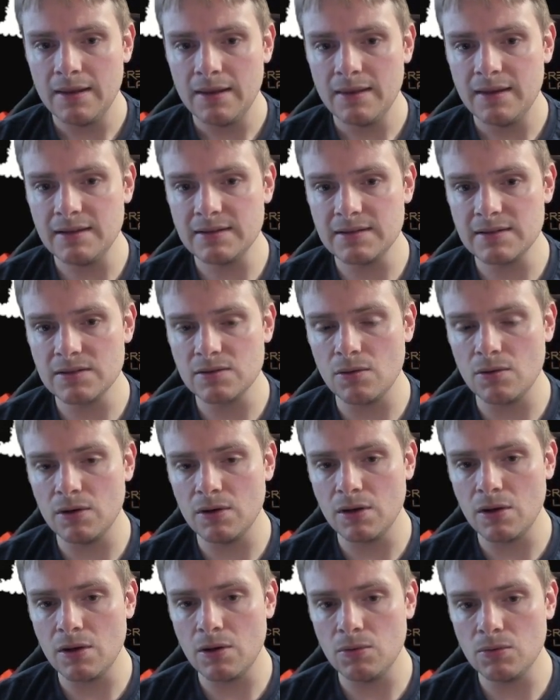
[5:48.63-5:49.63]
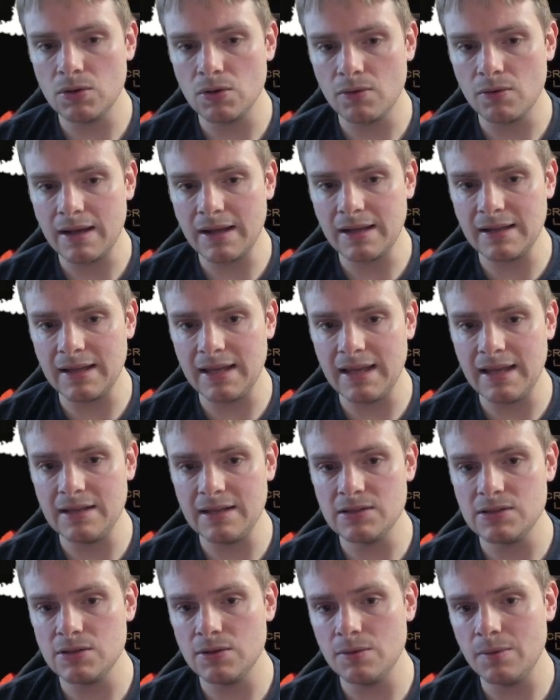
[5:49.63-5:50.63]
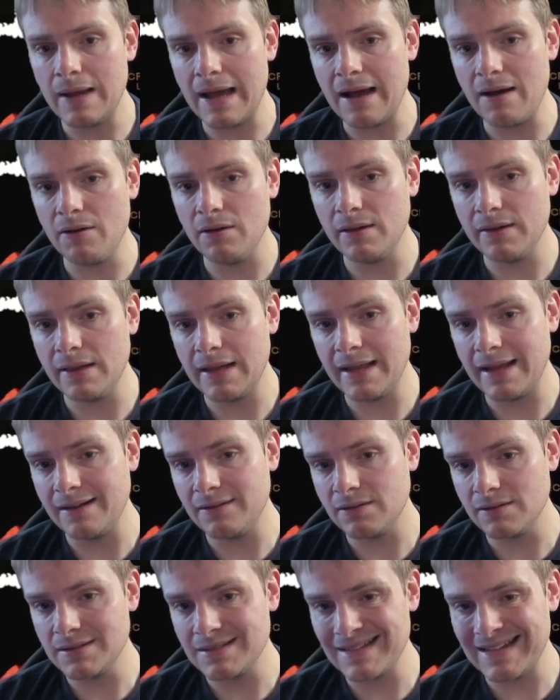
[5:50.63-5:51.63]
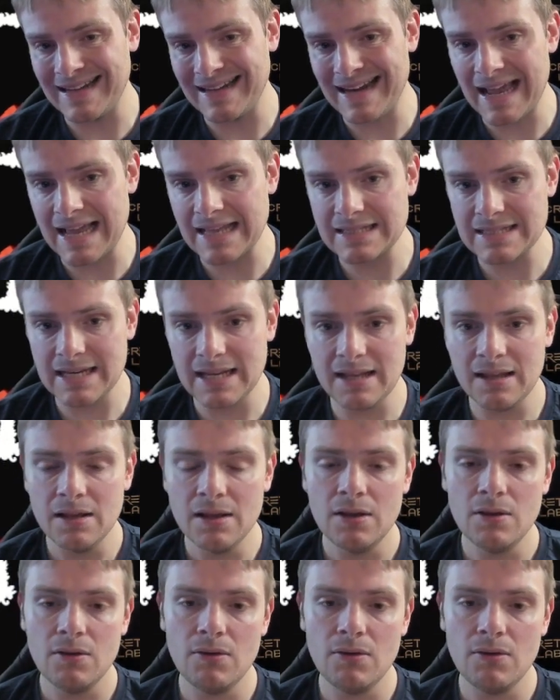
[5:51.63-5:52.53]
This is going to go directly into Outlander's Tenacity.